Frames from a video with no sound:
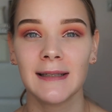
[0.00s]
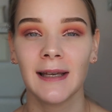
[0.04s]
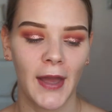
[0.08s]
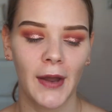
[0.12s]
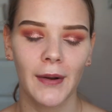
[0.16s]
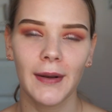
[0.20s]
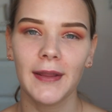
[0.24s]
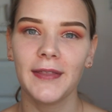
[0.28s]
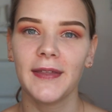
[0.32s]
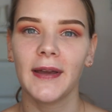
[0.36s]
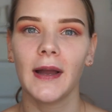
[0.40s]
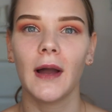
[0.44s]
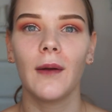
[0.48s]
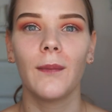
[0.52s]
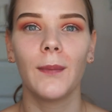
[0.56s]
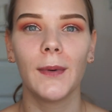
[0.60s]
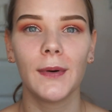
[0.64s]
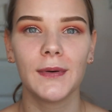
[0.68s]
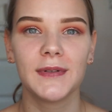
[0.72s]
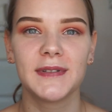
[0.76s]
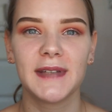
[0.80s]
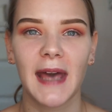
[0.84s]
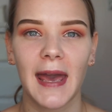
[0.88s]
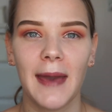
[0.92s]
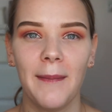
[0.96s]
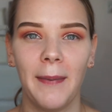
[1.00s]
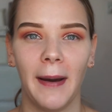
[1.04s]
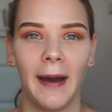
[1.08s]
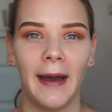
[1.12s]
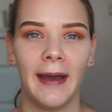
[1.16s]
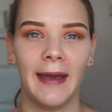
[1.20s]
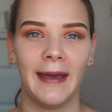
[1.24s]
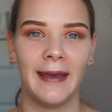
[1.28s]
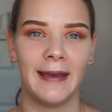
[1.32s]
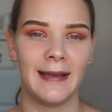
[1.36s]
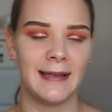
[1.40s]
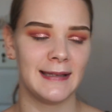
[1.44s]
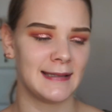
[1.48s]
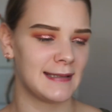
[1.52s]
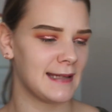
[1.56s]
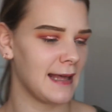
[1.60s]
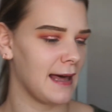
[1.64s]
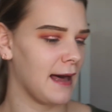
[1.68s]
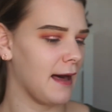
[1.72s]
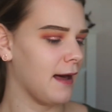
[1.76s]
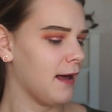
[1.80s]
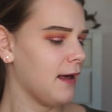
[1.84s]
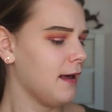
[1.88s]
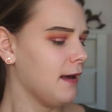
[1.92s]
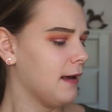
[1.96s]
The only thing I will say about it is
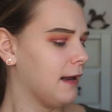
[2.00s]
that,